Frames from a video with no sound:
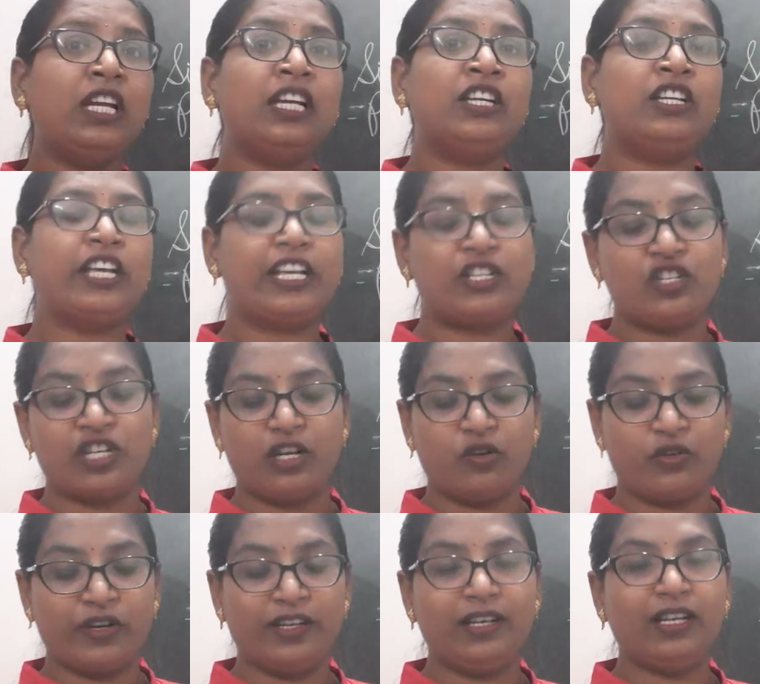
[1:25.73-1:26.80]
Dear
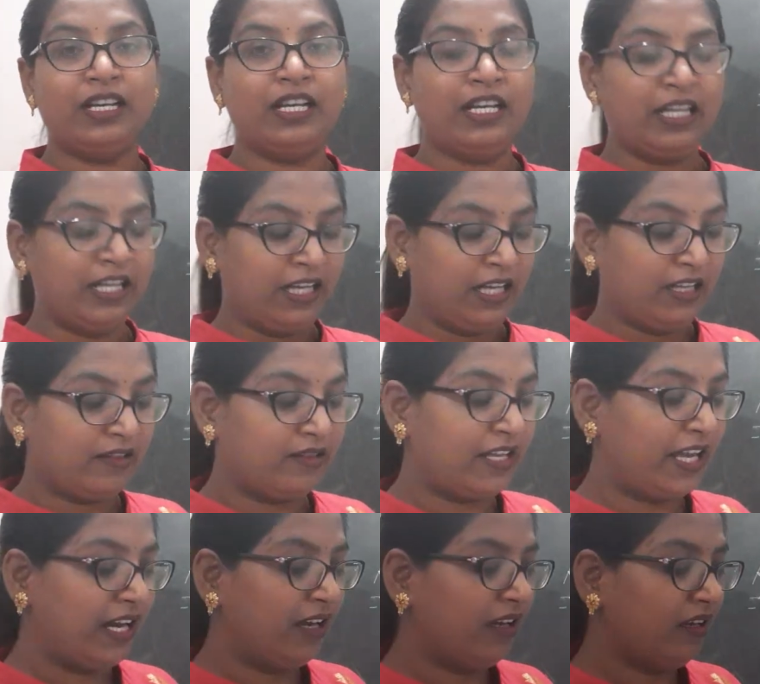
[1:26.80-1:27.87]
children,
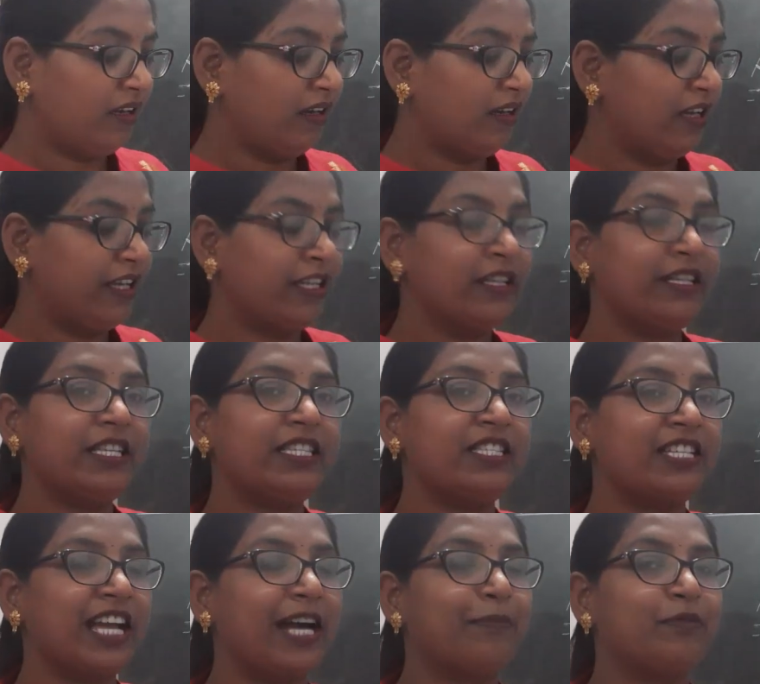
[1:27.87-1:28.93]
in this
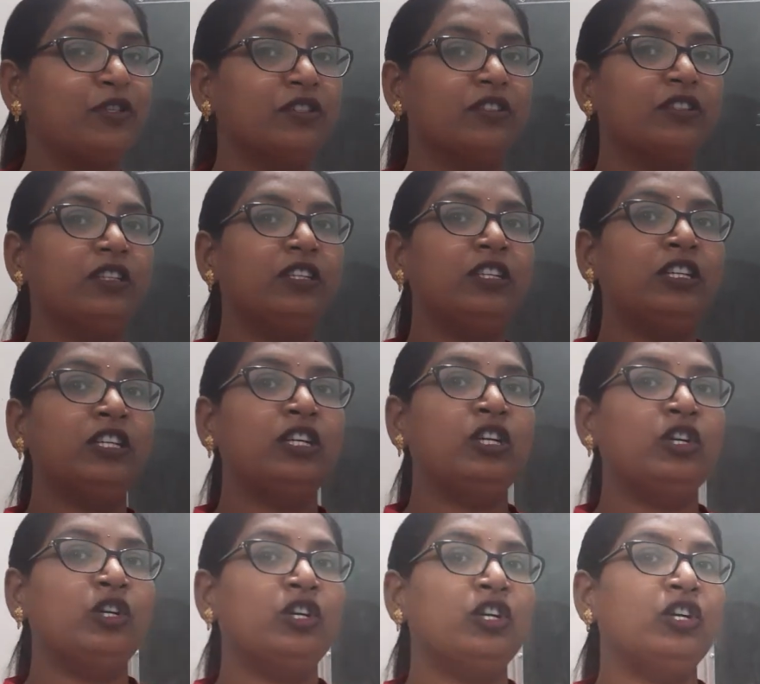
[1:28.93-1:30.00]
chapter
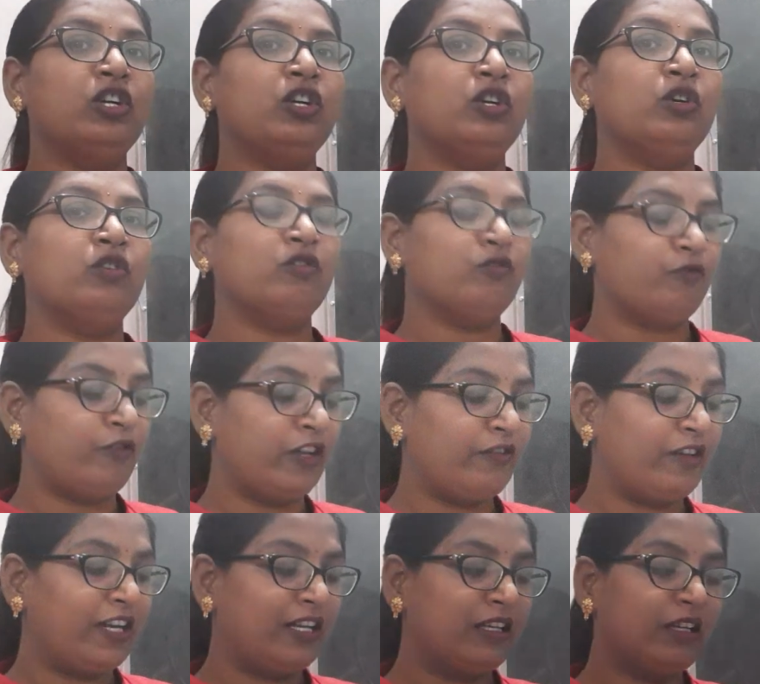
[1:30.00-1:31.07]
we
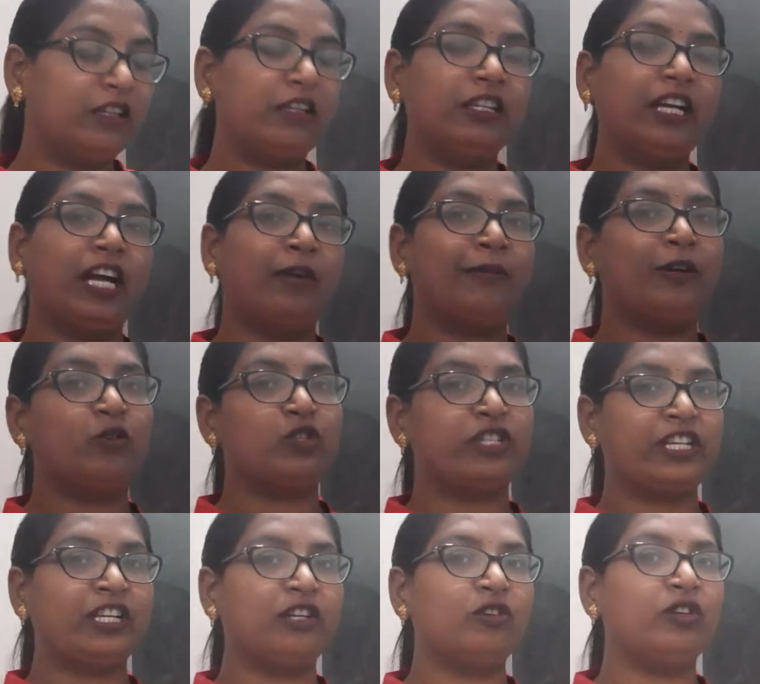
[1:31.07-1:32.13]
will learn about
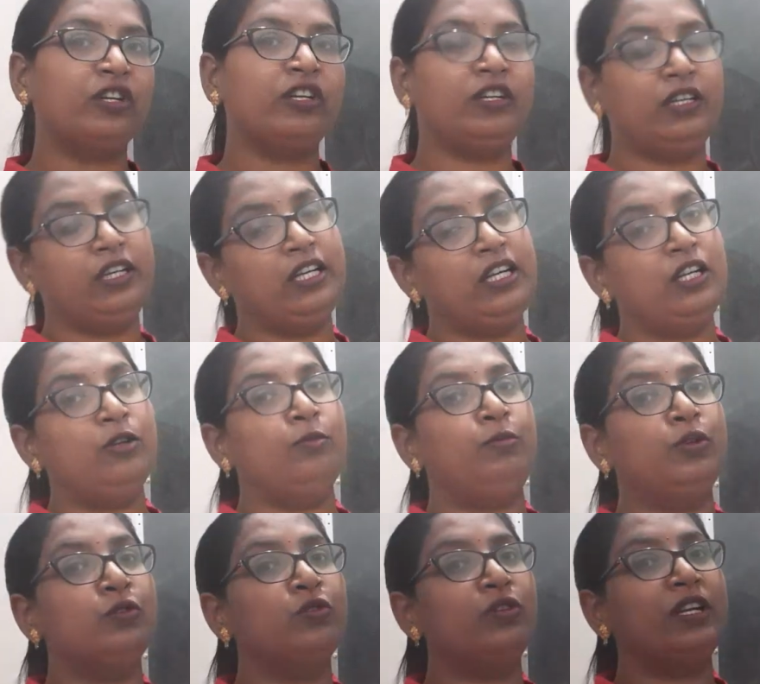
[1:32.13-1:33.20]
singular,
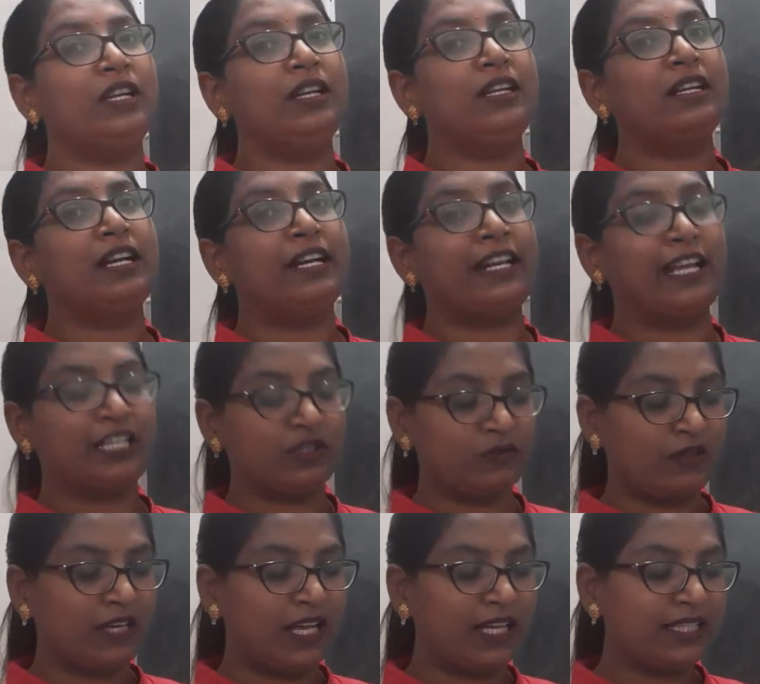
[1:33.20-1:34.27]
plural and as
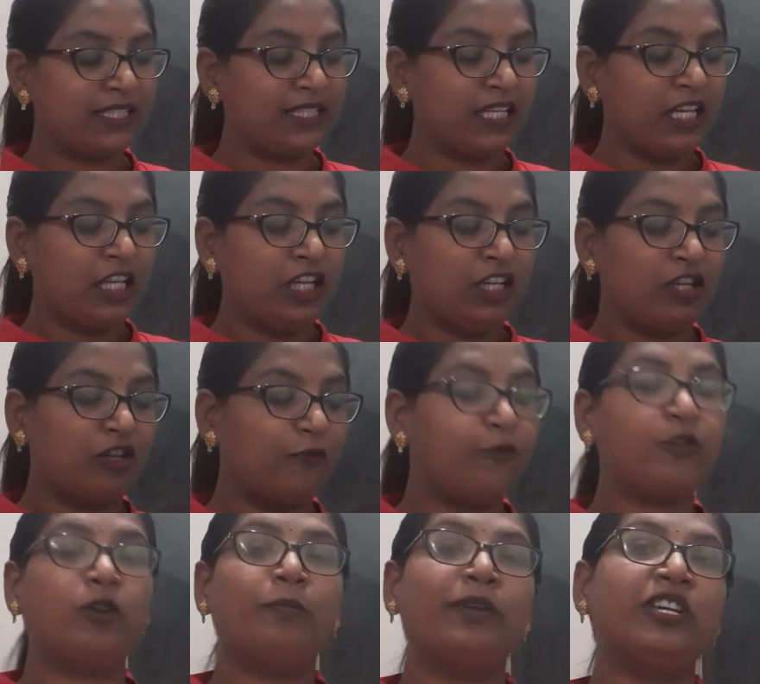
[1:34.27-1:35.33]
well as the
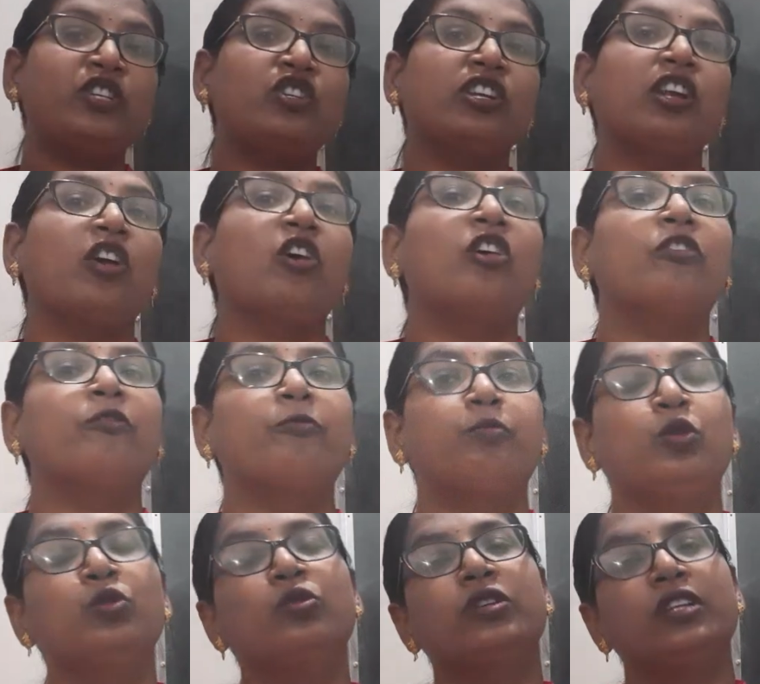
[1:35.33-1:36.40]
formation of
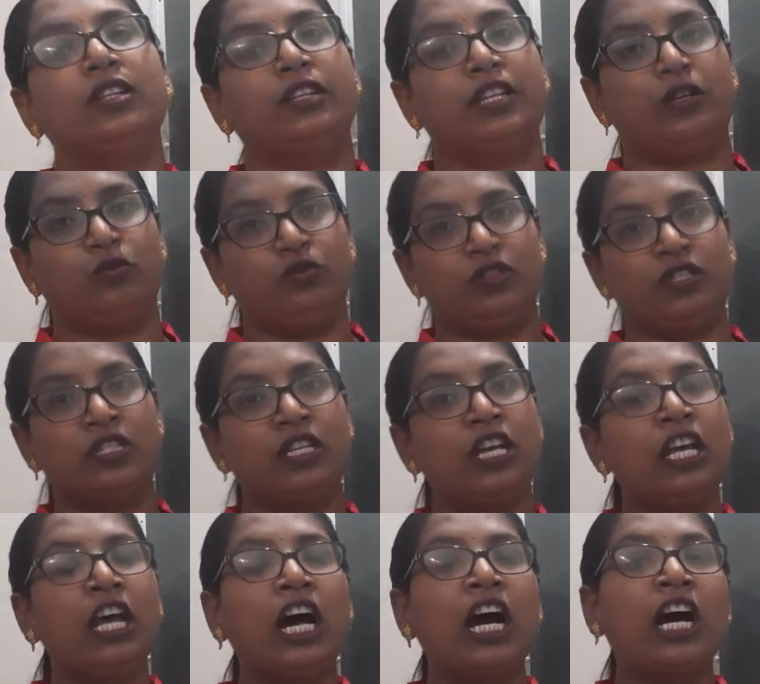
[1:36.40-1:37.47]
plural nouns.
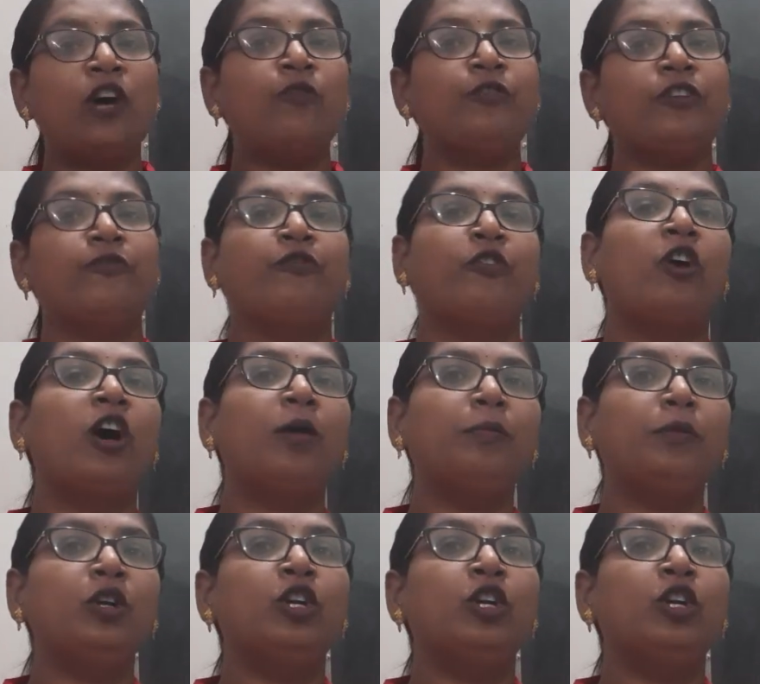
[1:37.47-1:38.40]
How we form